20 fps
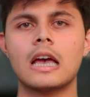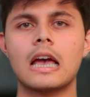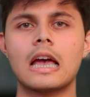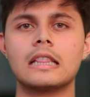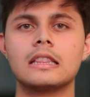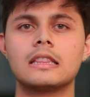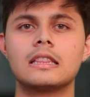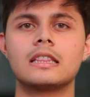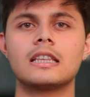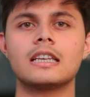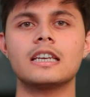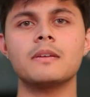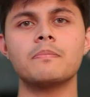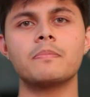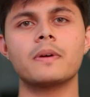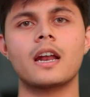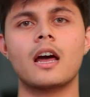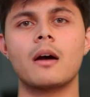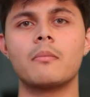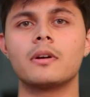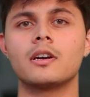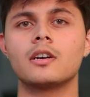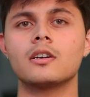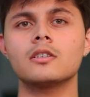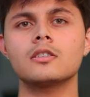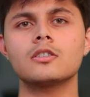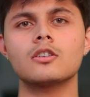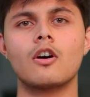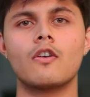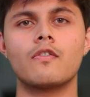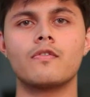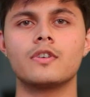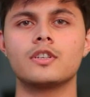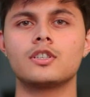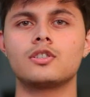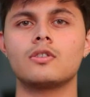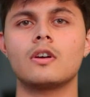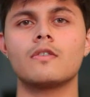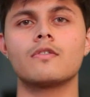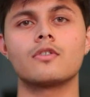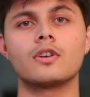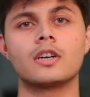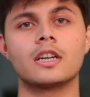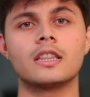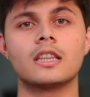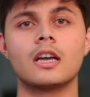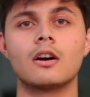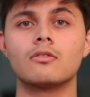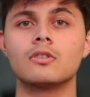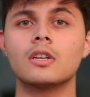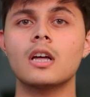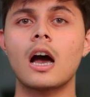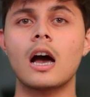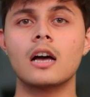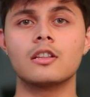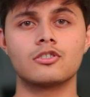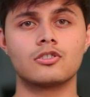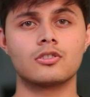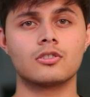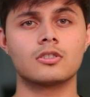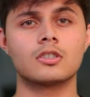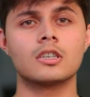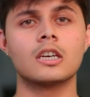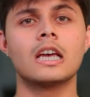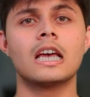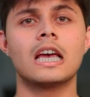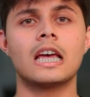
and three parameters of which you have written down the answers.